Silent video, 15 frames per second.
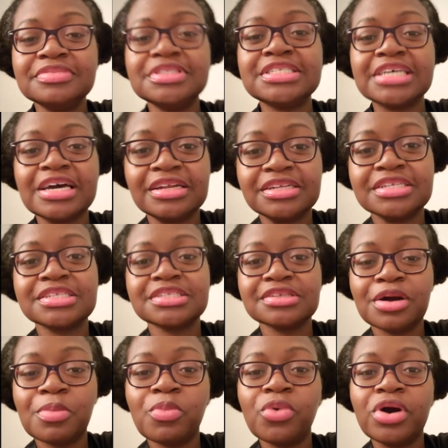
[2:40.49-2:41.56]
Telling
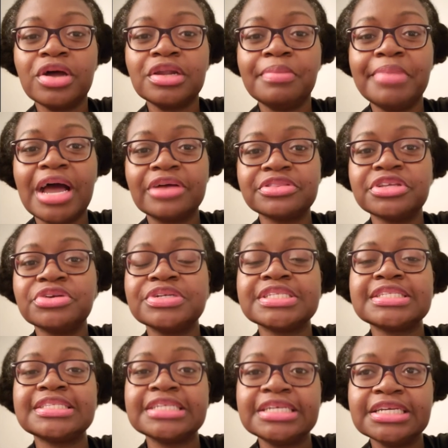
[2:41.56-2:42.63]
someone about their
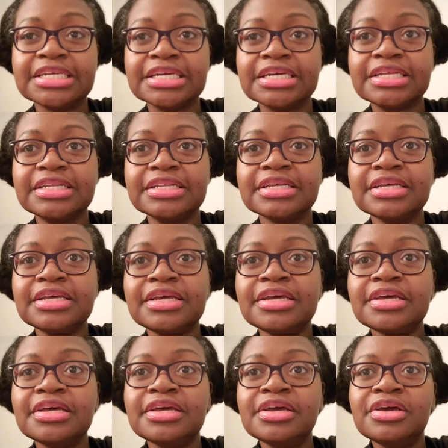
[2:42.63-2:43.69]
sin
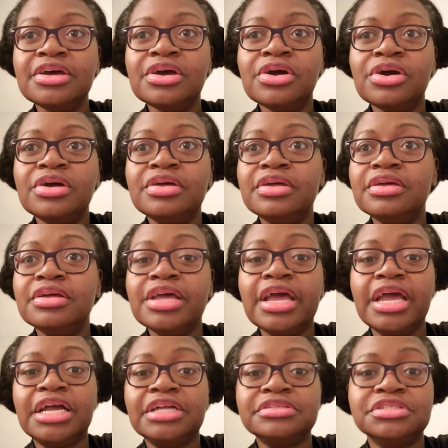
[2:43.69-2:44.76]

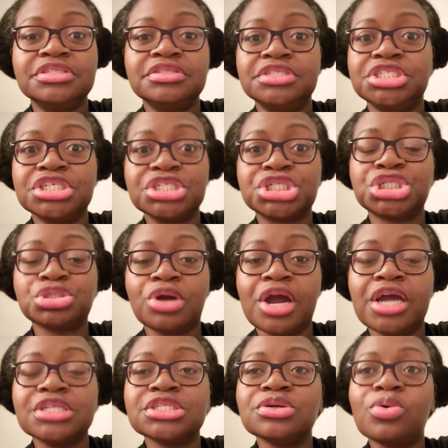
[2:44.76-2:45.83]
and just
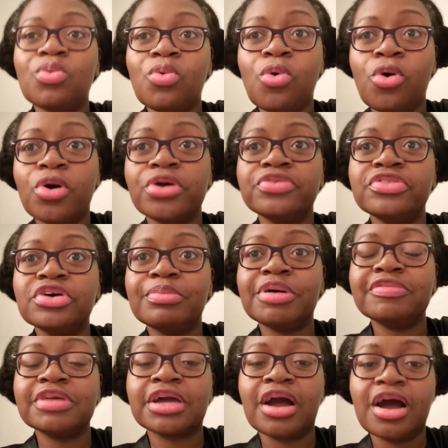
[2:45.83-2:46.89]
trying to warn them
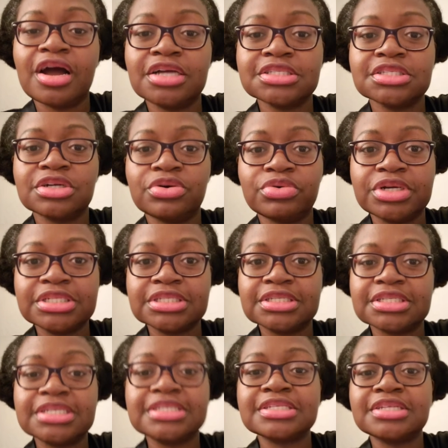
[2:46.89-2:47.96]
of the
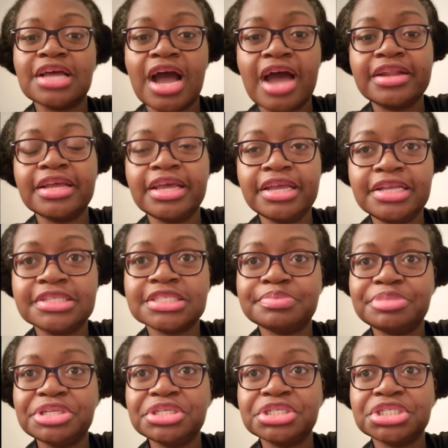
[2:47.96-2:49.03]
consequences is not hate
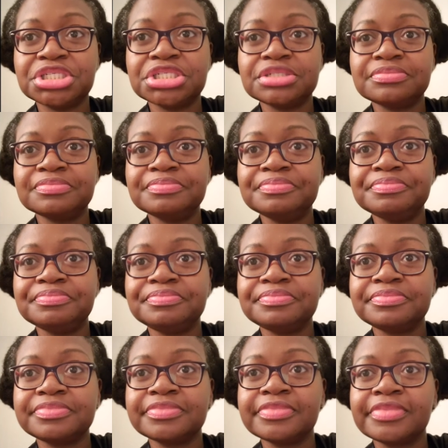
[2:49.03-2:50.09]
speech.
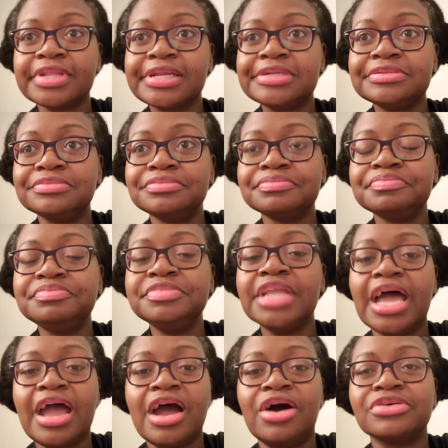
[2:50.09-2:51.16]

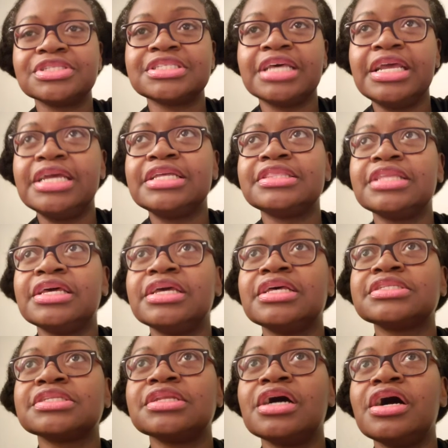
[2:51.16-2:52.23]
Now, saying
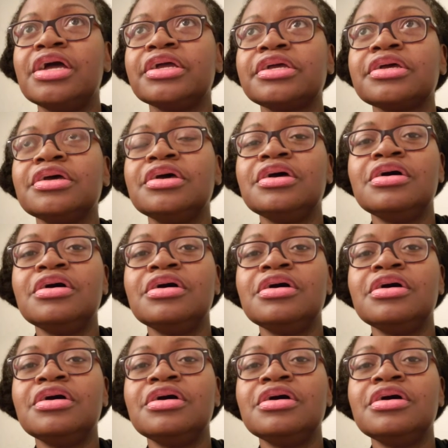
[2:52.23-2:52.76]
things like,